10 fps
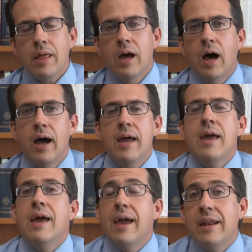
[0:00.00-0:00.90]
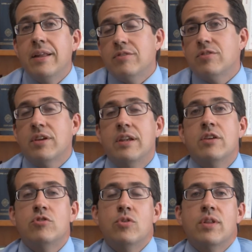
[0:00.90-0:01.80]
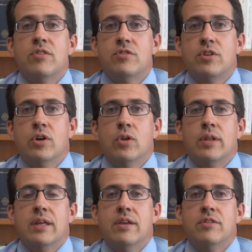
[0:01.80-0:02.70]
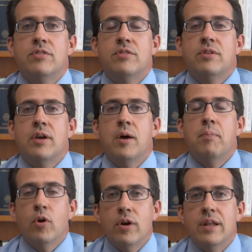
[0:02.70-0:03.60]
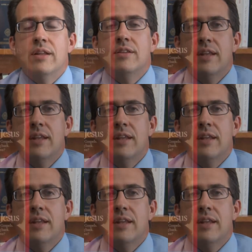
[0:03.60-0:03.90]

Uh, and it's an issue that still is uh, pertinent